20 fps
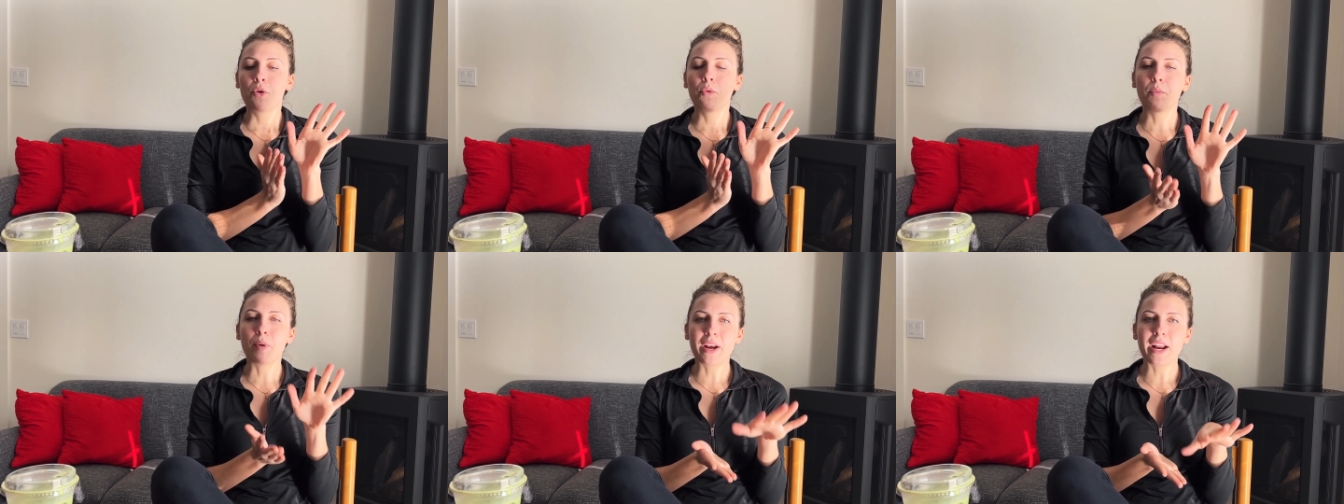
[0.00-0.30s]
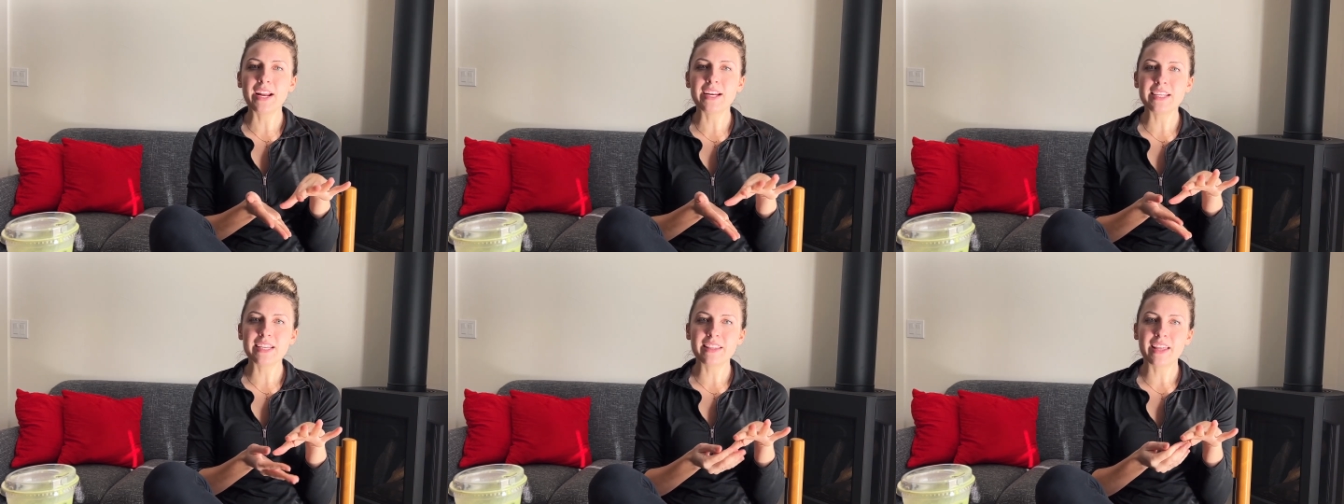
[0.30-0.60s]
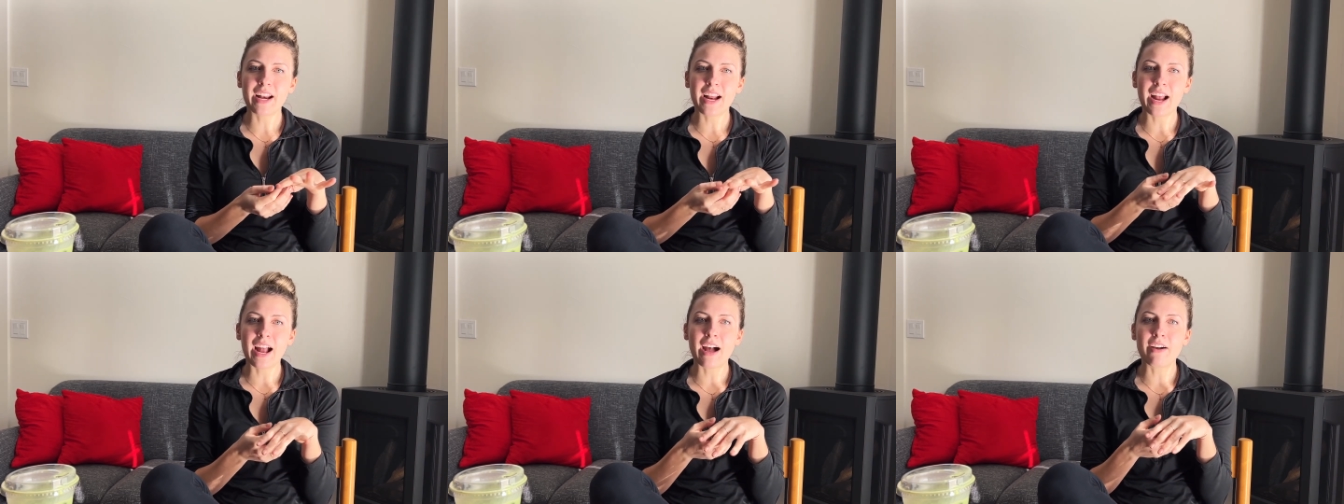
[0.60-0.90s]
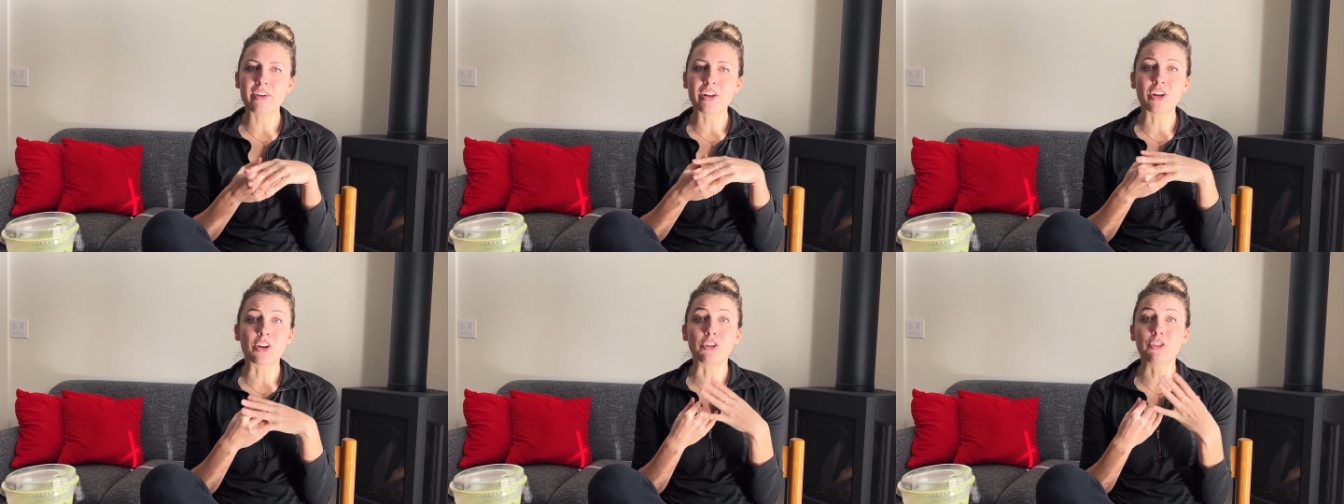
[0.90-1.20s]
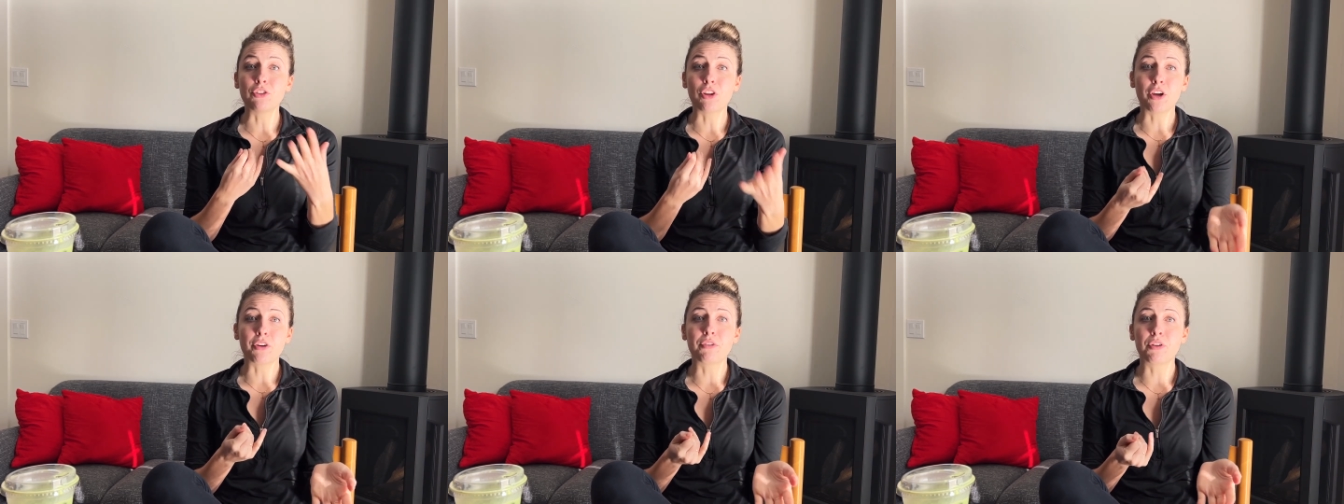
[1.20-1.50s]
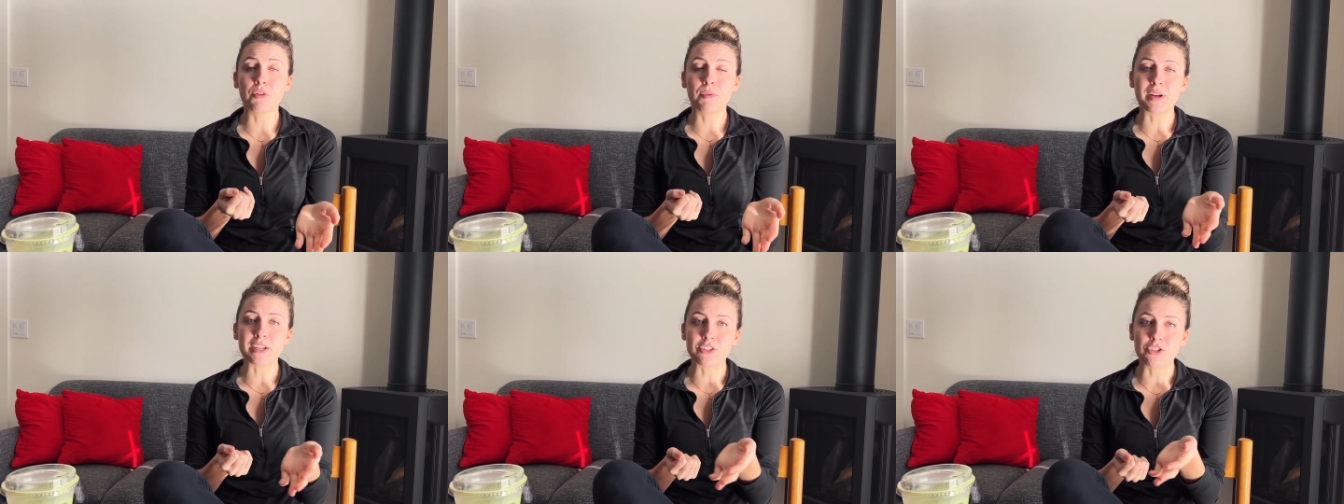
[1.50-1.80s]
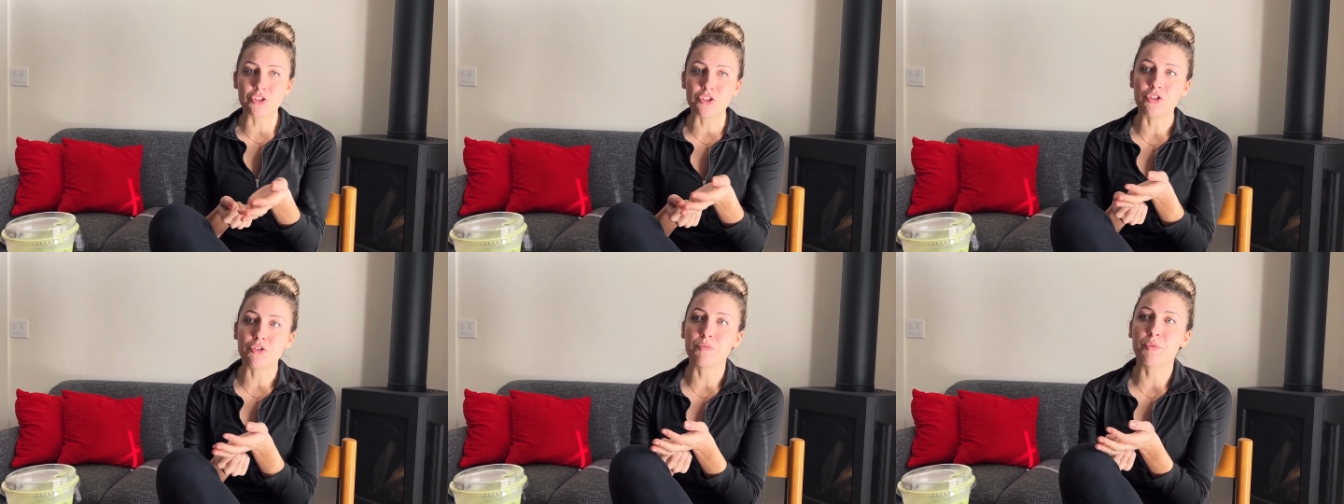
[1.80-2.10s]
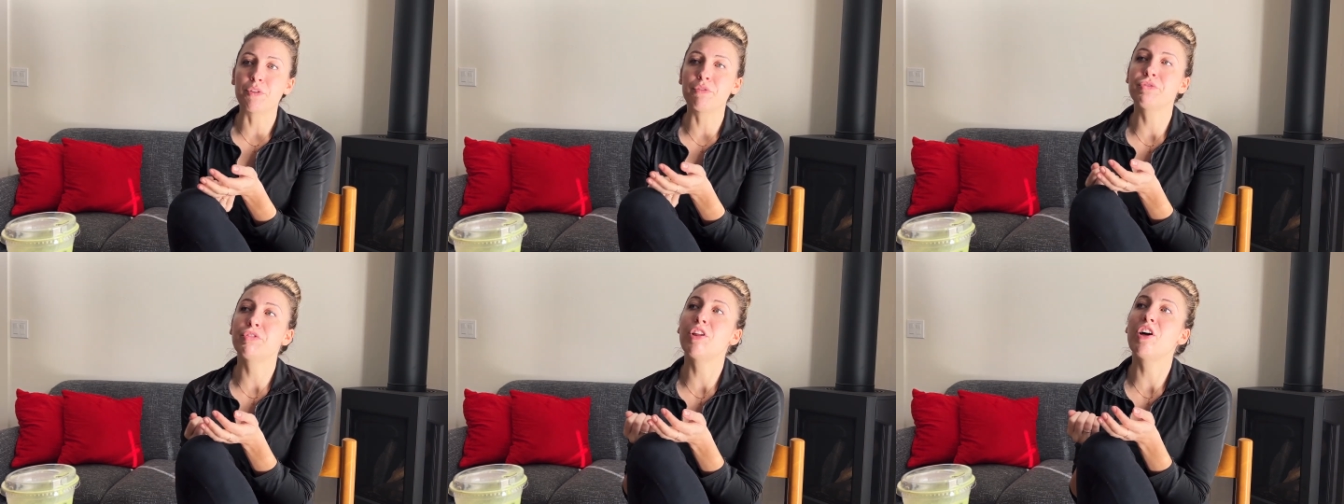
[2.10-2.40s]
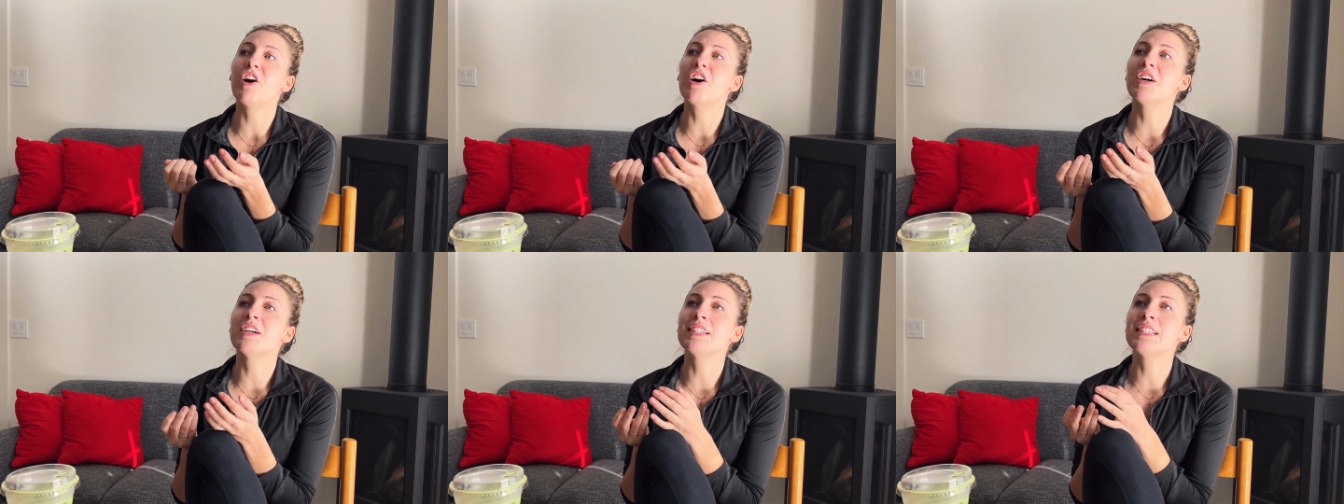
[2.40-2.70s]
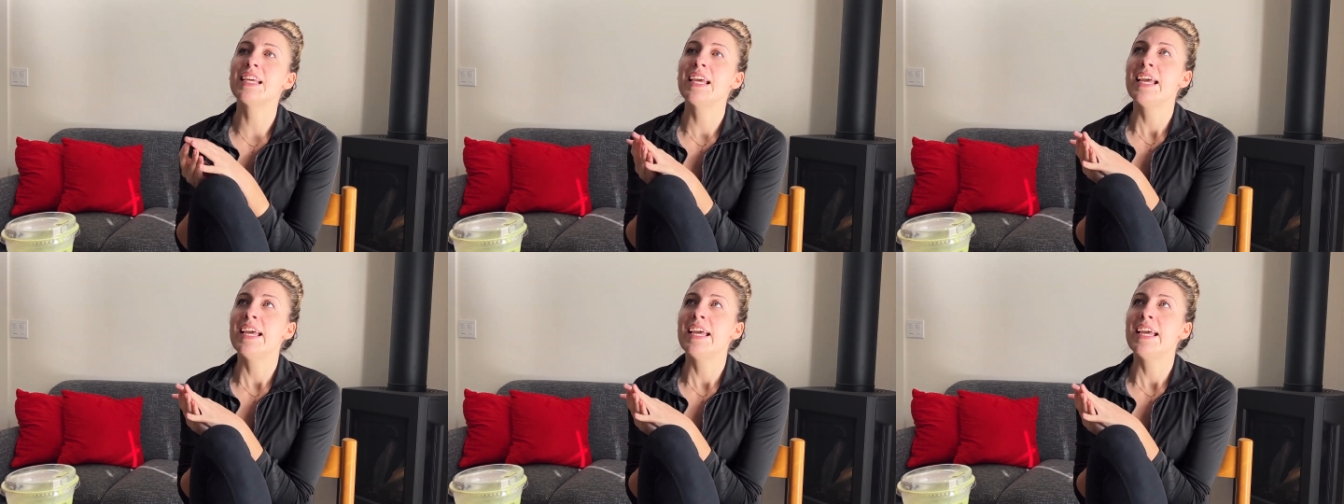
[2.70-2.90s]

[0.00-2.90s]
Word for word: One idea that I have, I got a lot of requests to do more vlogs,